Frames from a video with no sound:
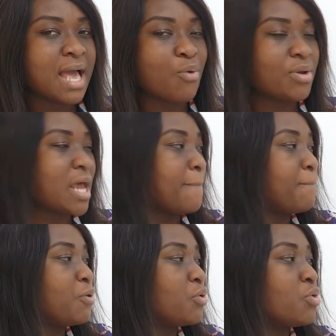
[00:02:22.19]
And when I
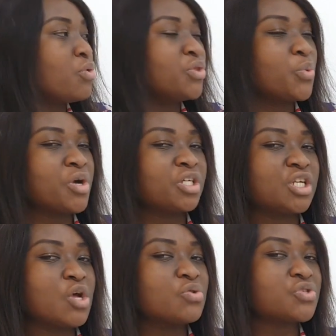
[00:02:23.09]
pull the word
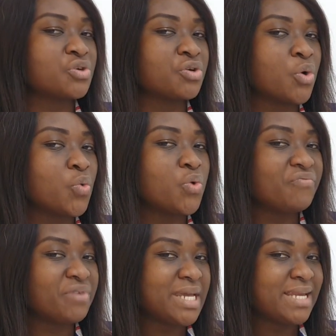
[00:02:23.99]
closer,
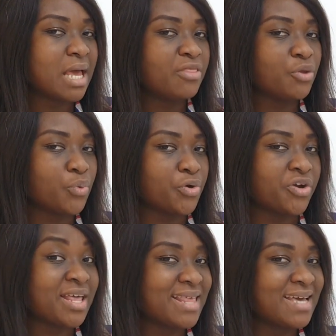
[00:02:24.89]
we read the
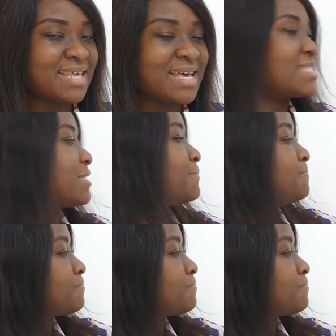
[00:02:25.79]
word like this.